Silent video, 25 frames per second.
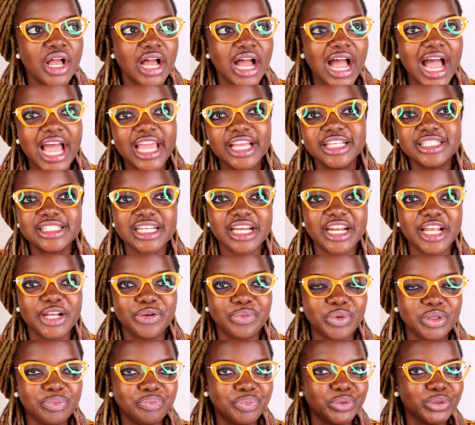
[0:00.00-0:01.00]
I
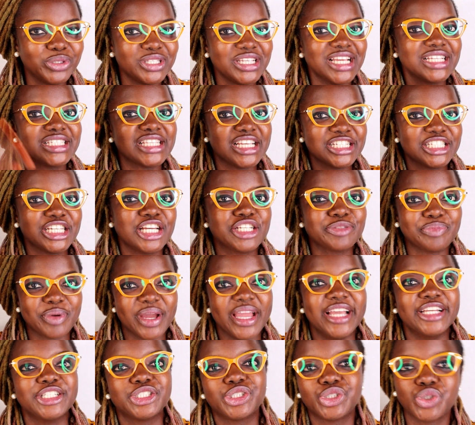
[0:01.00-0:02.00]
started with Beauty Essentials
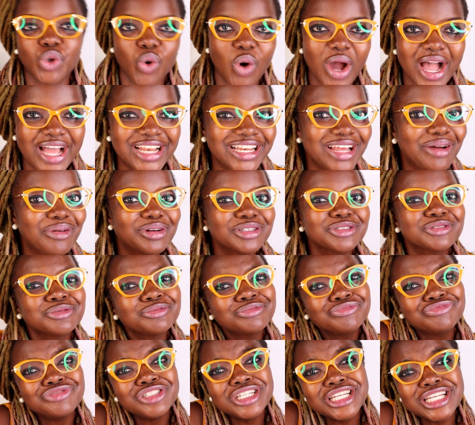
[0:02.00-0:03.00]
by Show, and that was
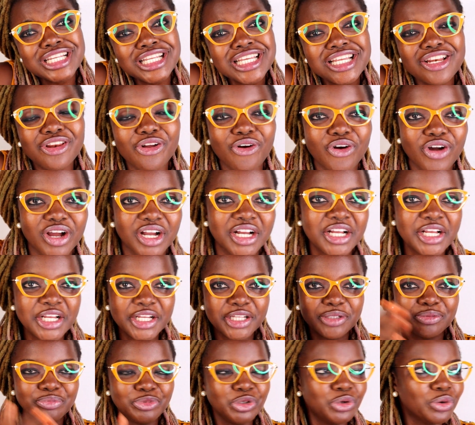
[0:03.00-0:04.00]
really long.
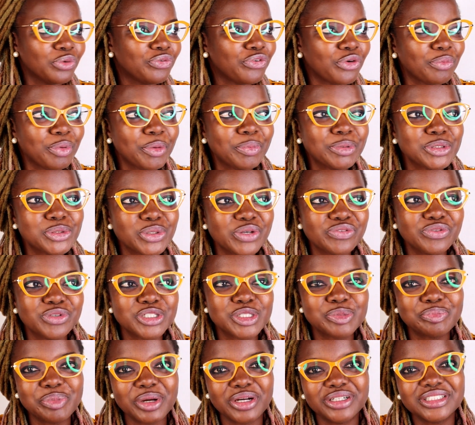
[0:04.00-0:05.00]
For people to even
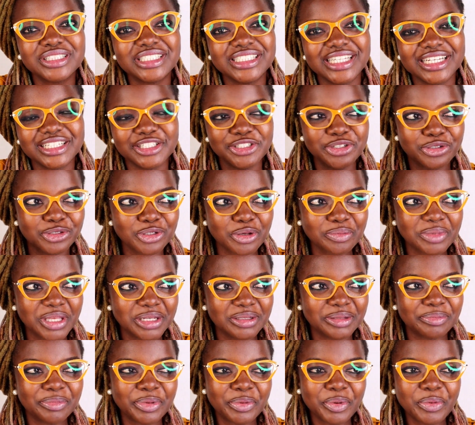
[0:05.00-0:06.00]
spell the,
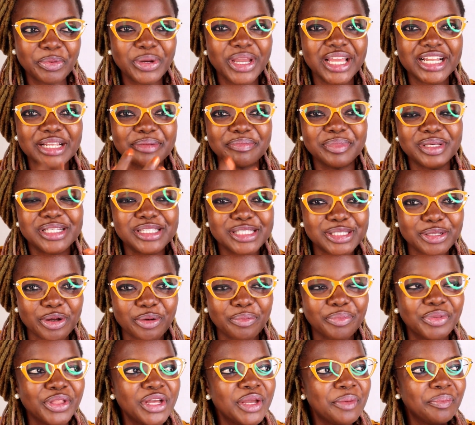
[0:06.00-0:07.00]
sometimes people get it mixed
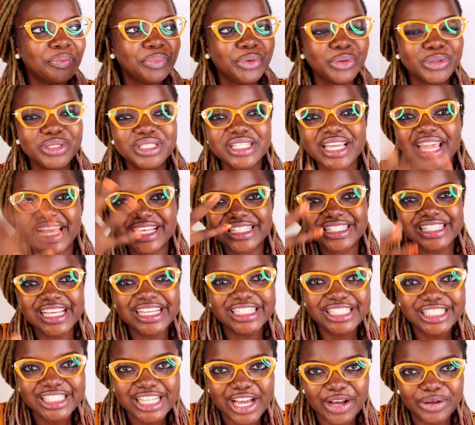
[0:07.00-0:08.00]
up. Beauty
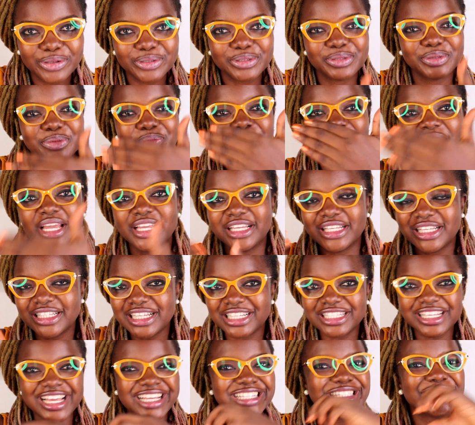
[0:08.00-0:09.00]
Essentials, right?
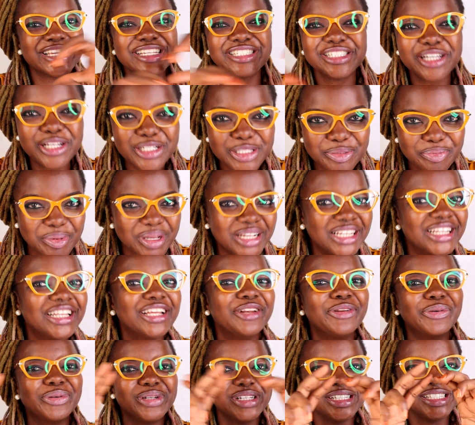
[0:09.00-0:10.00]
Essential
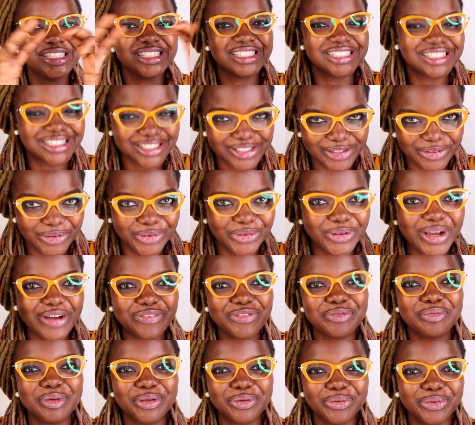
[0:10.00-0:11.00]
spelling alone is, you
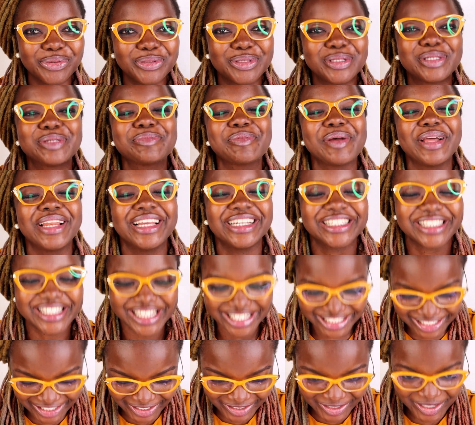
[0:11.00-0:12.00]
have to be good to spell
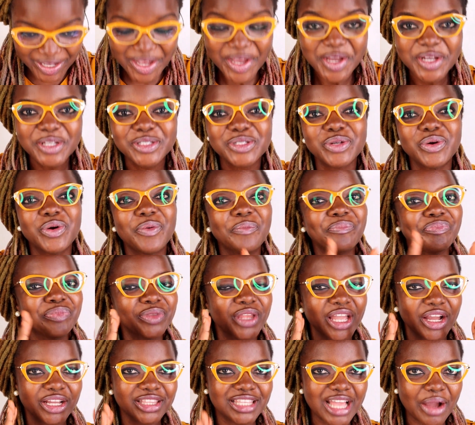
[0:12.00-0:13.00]
essentials. So
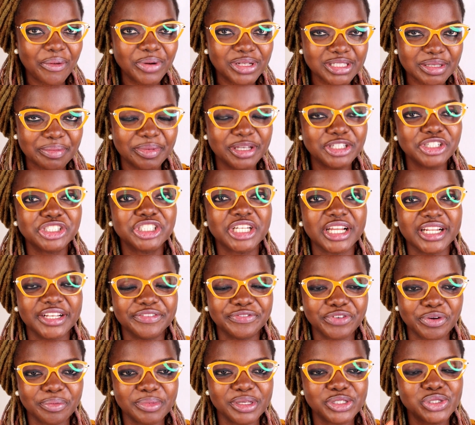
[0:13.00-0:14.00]
that was a major challenge
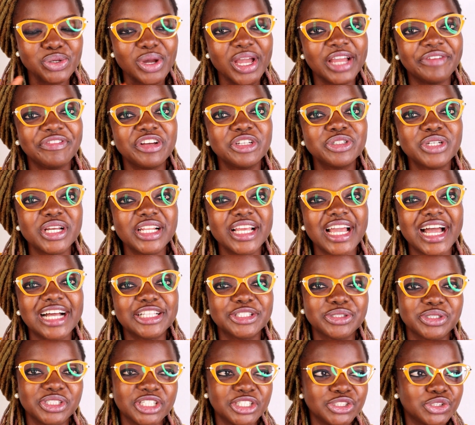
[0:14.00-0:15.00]
for me. So eventually I had
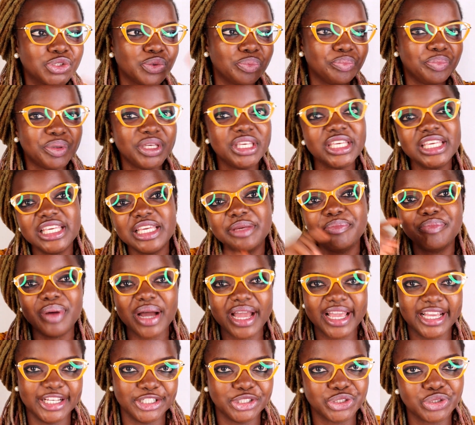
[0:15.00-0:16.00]
to change to BE
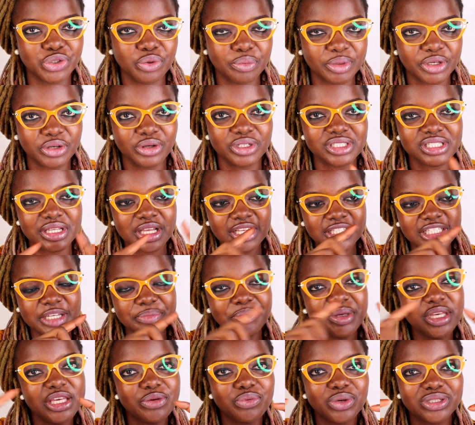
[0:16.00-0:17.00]
by Show, because the
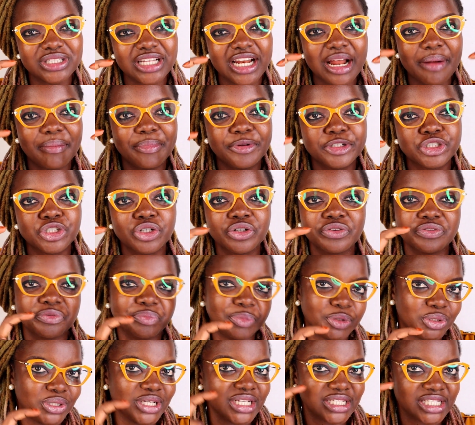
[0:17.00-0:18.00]
BE was an abbreviation of
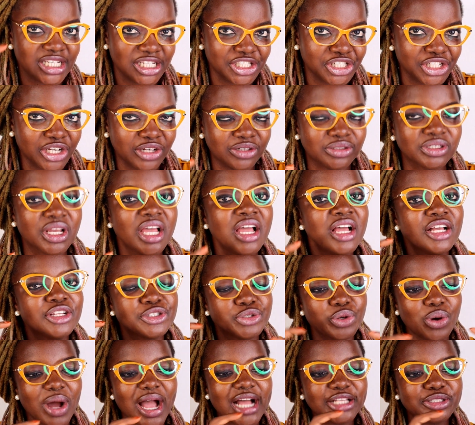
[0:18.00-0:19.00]
Beauty Essential.
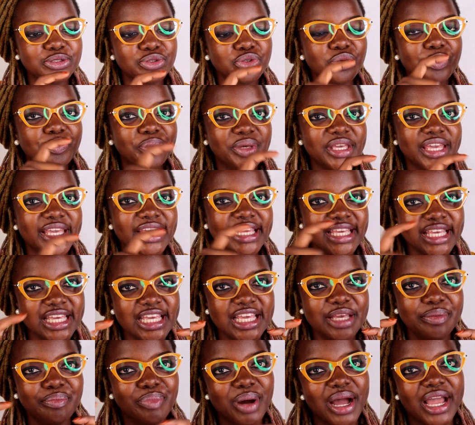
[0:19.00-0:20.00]
So I had to do
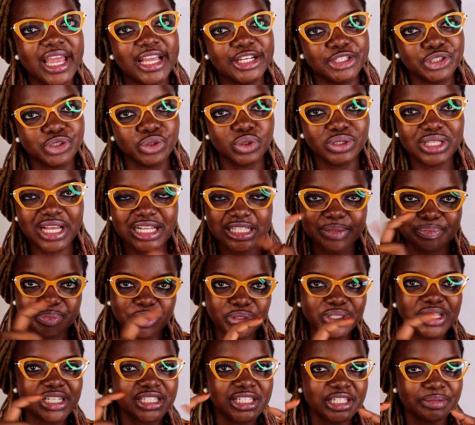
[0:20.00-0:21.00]
BE by Show. That's
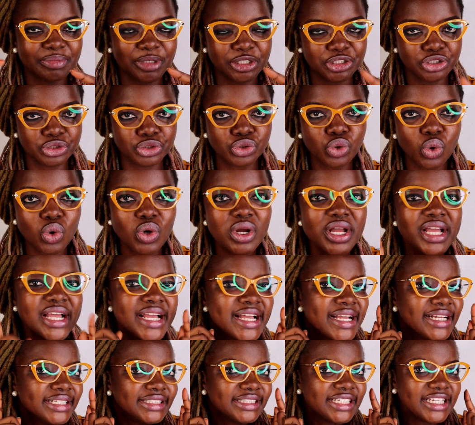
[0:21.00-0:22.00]
Beauty Essential by Show. So
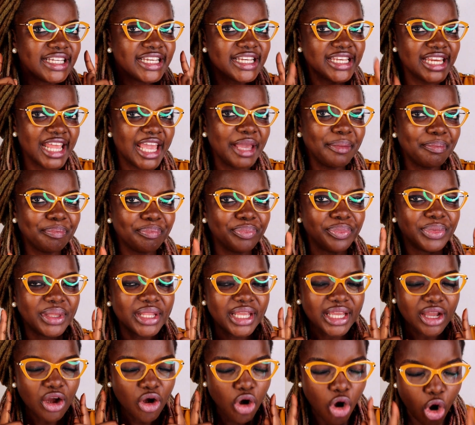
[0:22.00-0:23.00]
the name
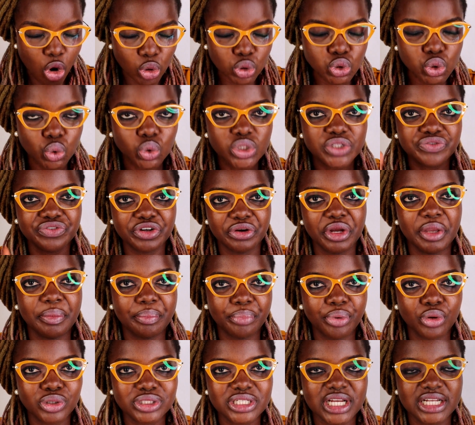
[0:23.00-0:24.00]
also is very
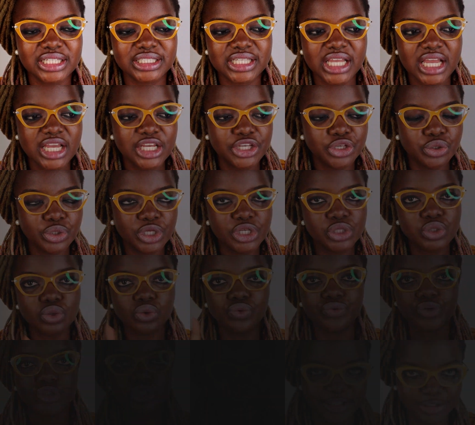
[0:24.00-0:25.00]
important. You need to
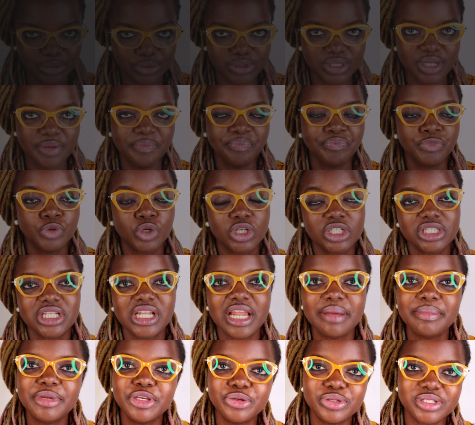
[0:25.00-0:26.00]
look for and use. Okay, so
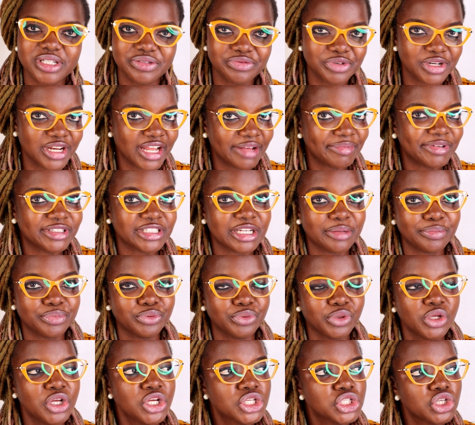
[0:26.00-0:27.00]
let me use a real life
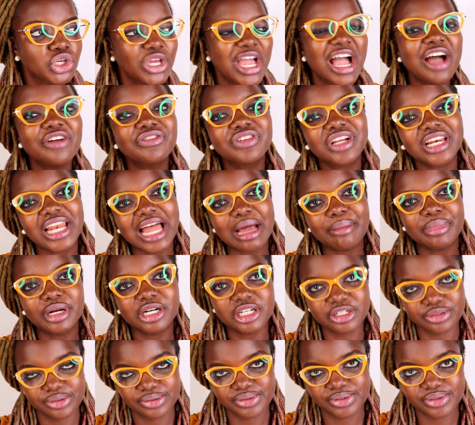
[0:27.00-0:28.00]
example. So you have Glam
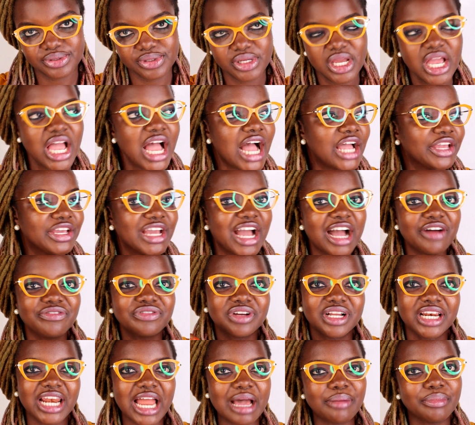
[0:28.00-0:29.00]
Girls. I
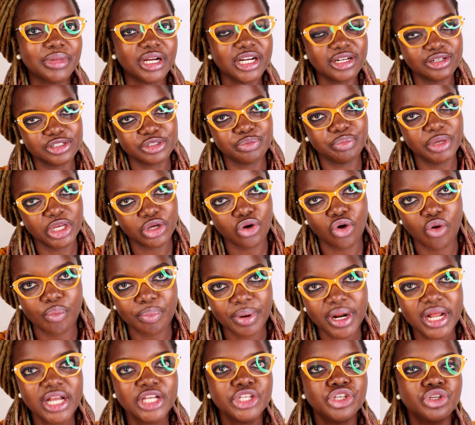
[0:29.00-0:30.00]
have Glam Girls makeup.
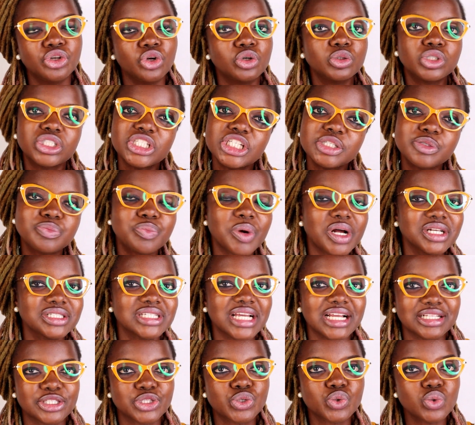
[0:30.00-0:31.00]
These brands
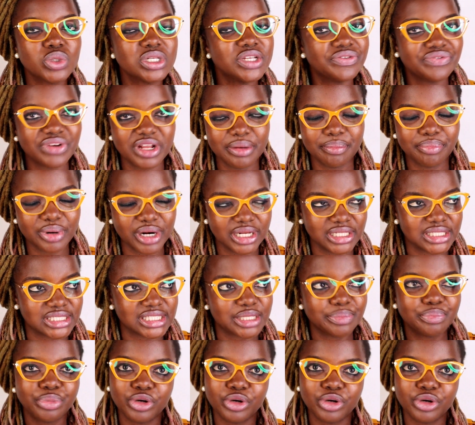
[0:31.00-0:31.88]
are two different brands.